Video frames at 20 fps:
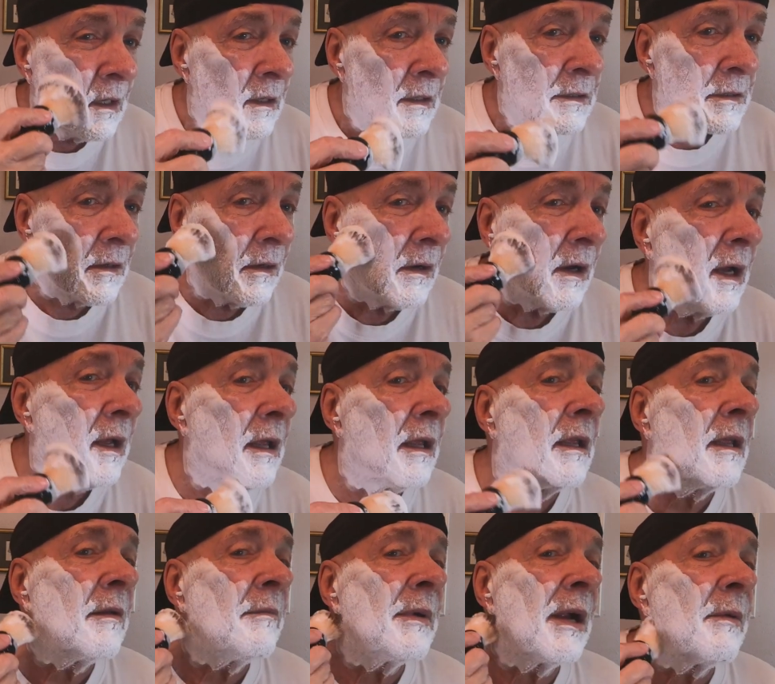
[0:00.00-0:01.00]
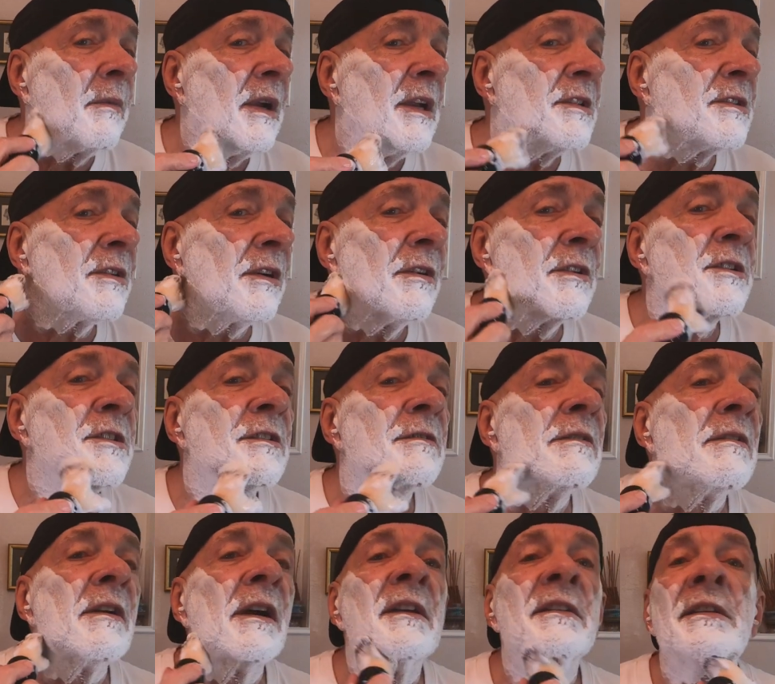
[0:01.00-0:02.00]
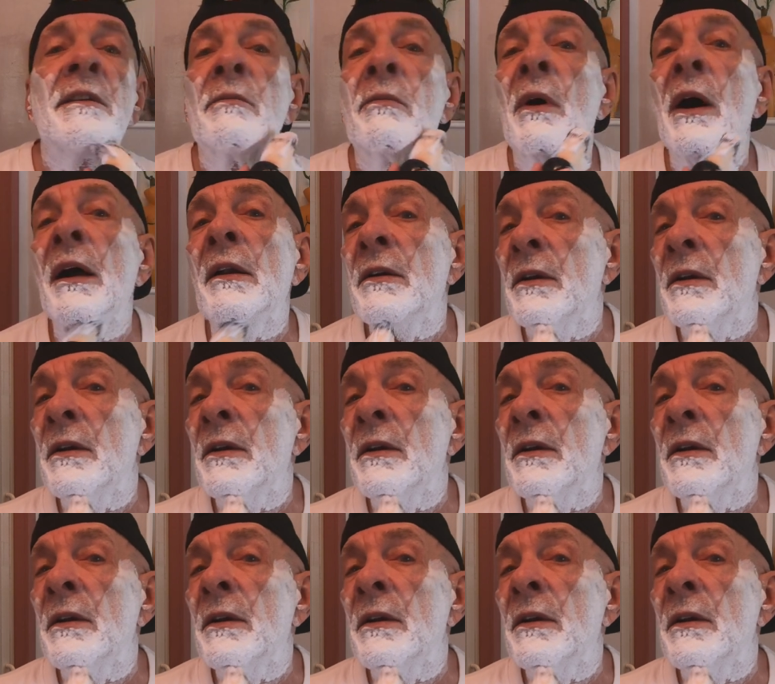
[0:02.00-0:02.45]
so in my research, I said, wow,